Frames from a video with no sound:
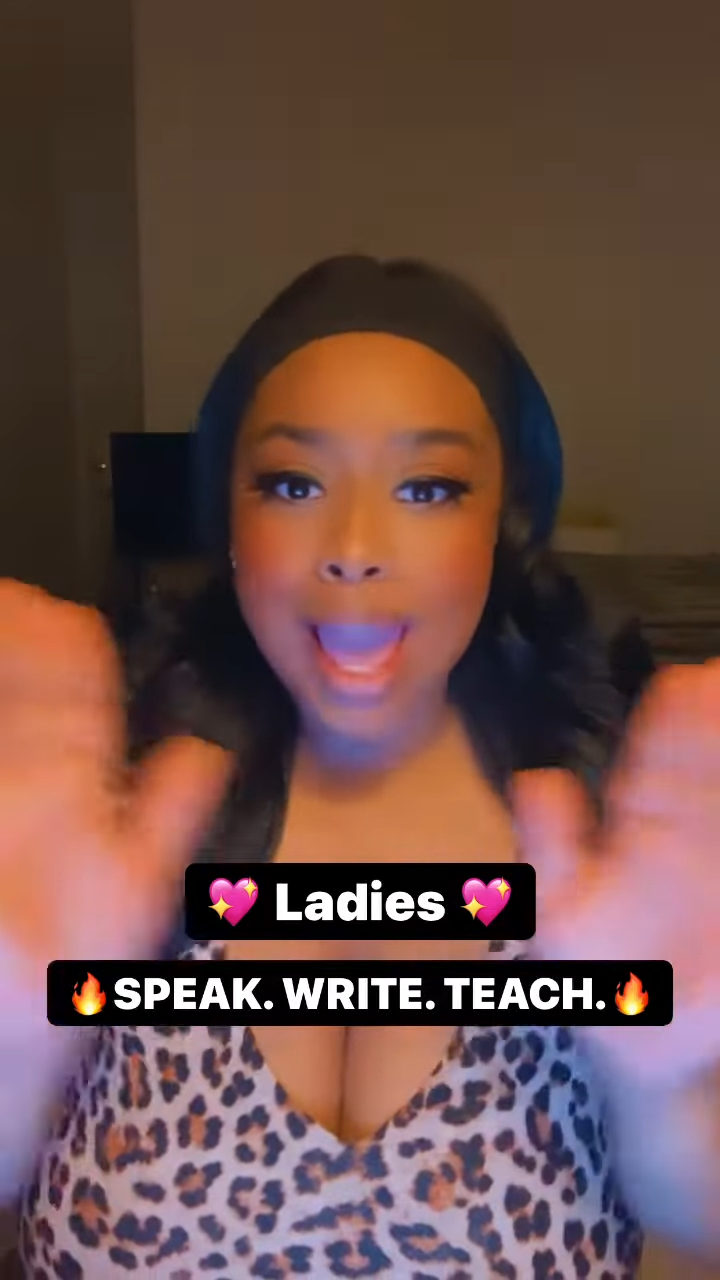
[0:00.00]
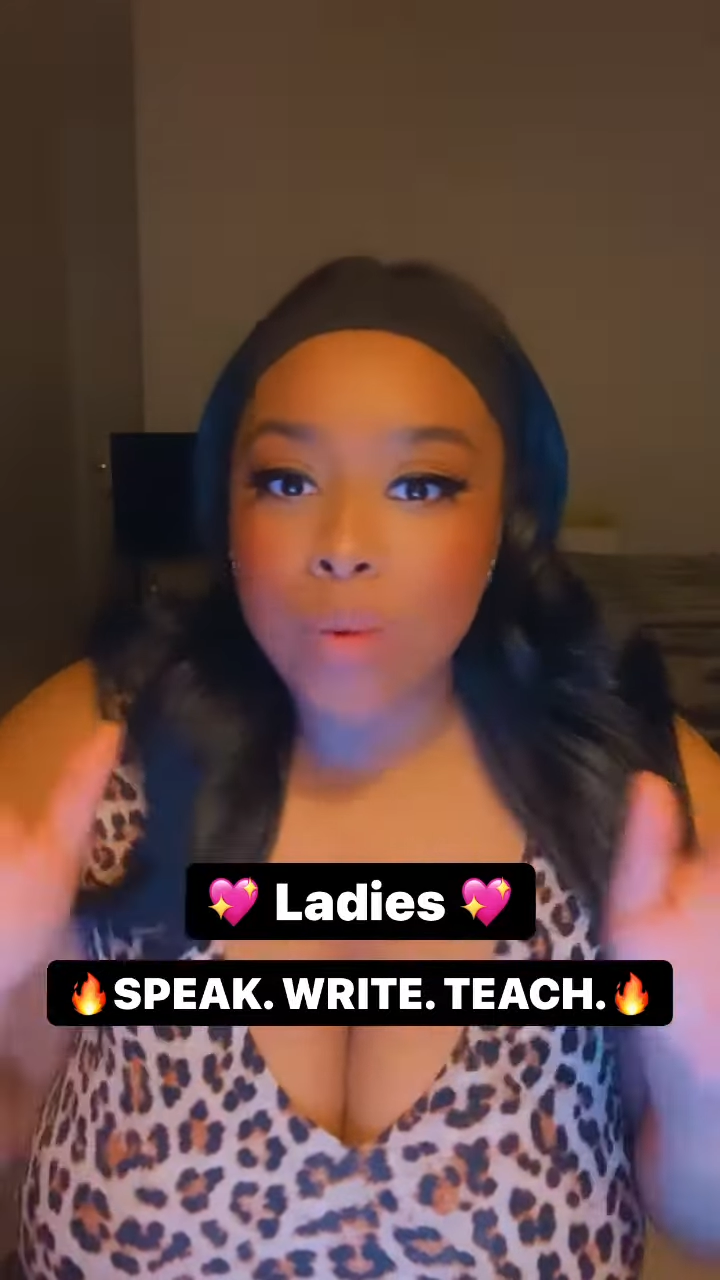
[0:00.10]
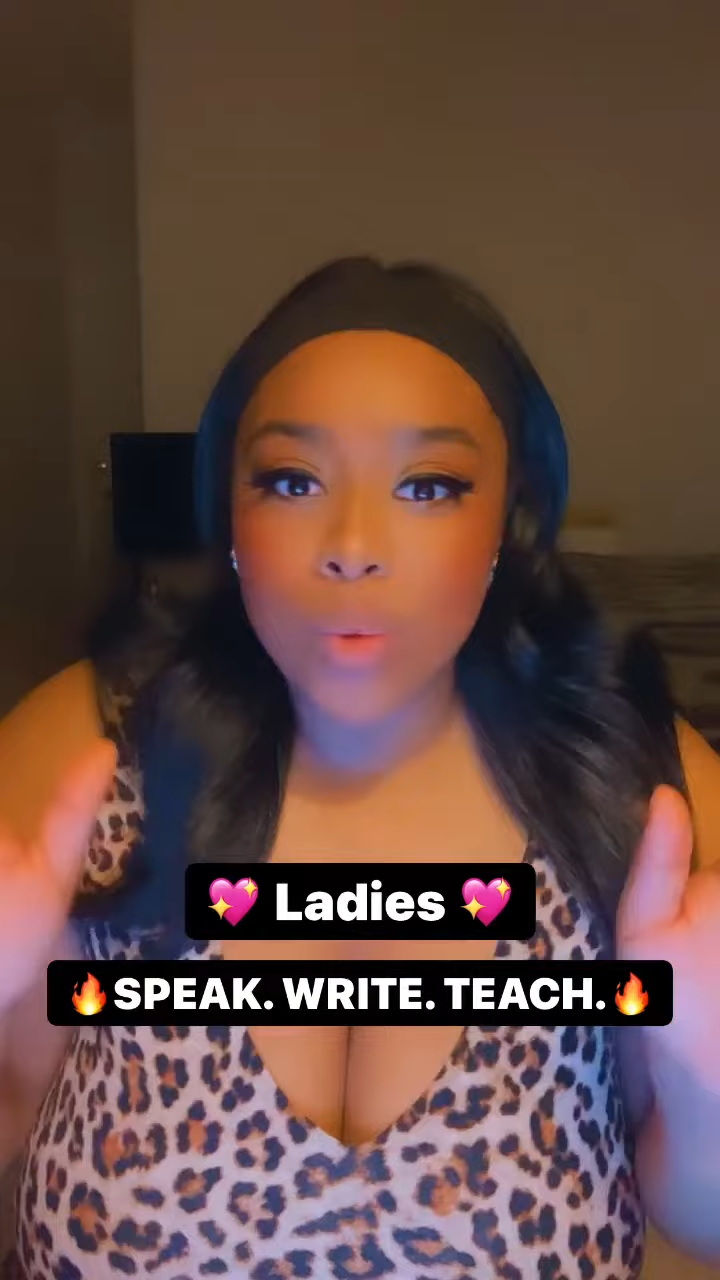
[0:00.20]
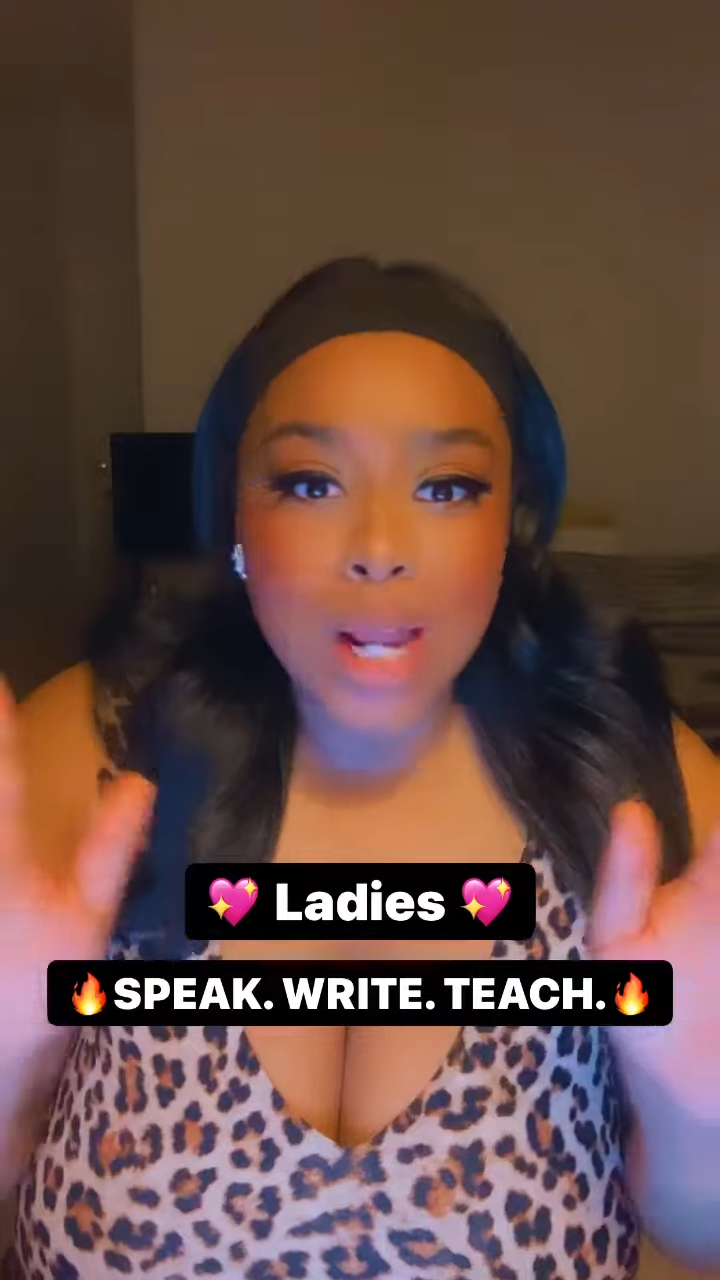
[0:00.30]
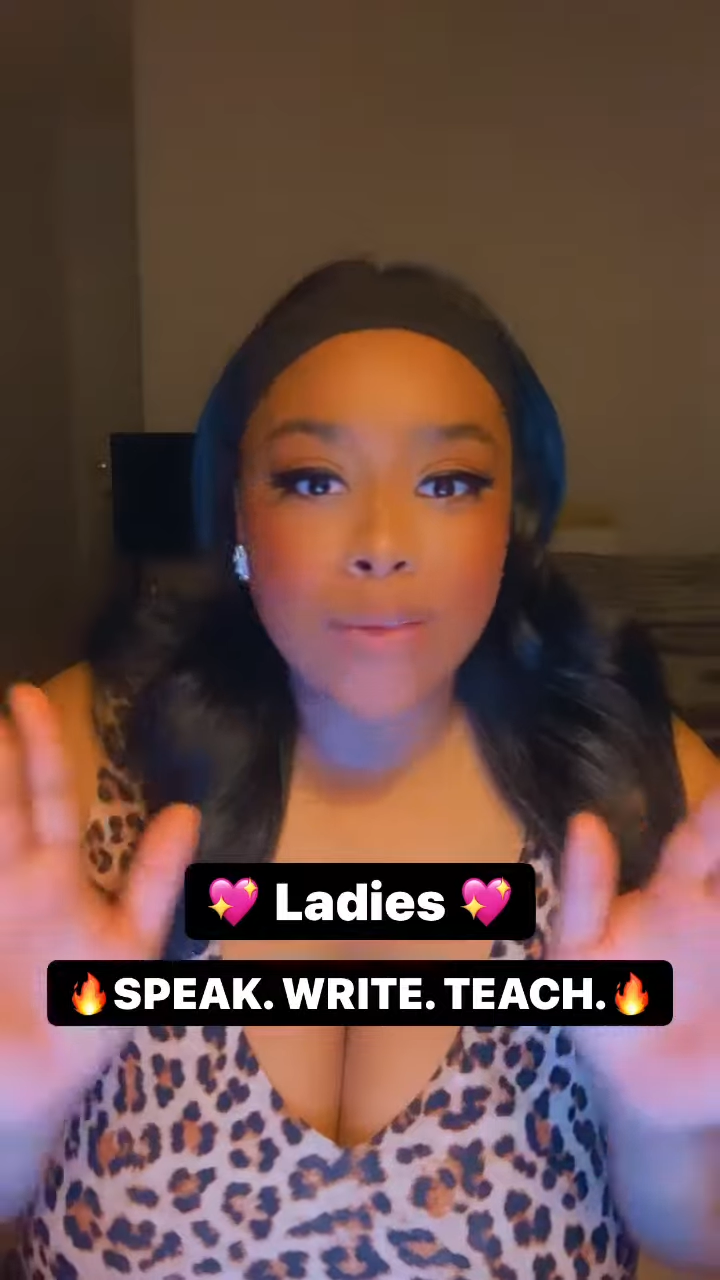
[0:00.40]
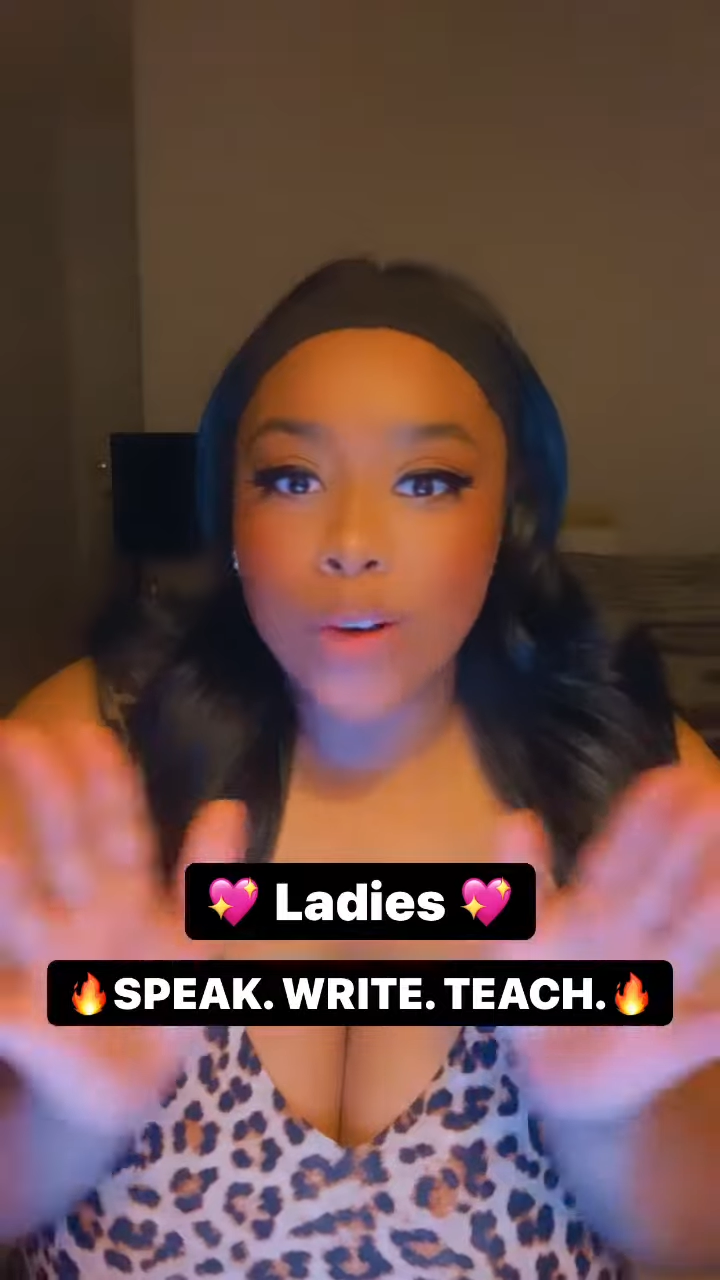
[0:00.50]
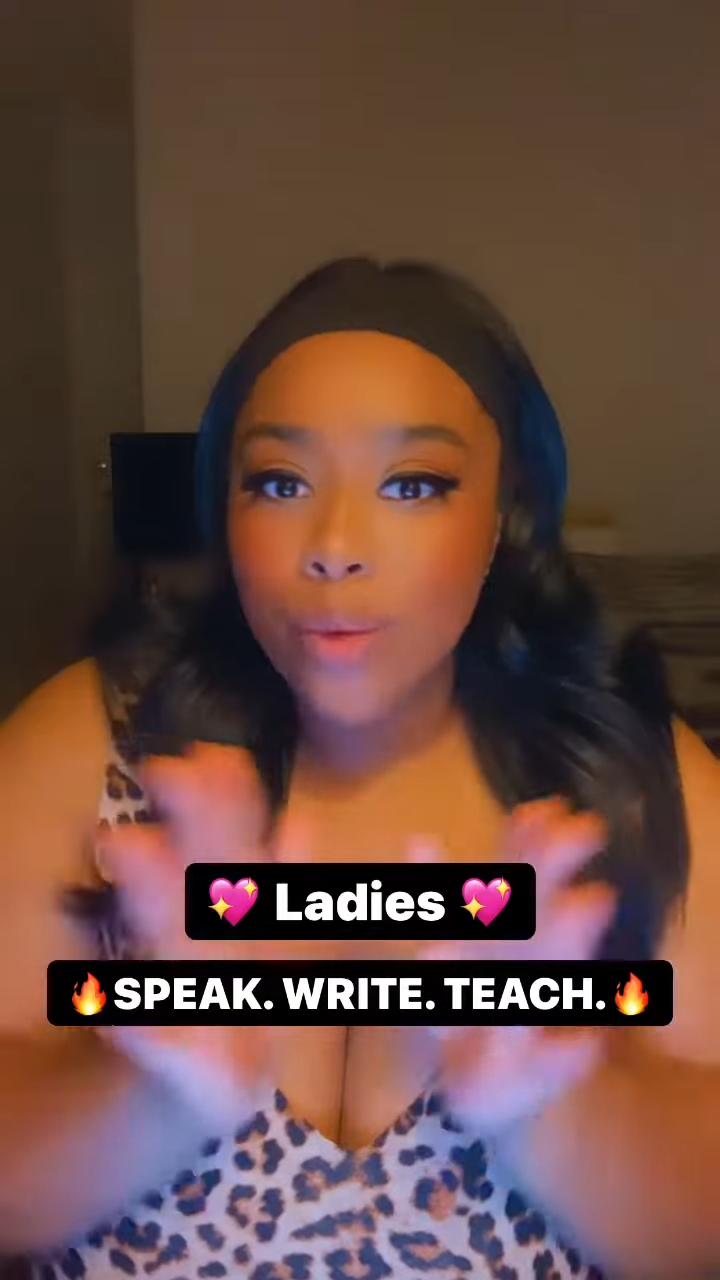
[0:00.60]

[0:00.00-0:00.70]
in whatever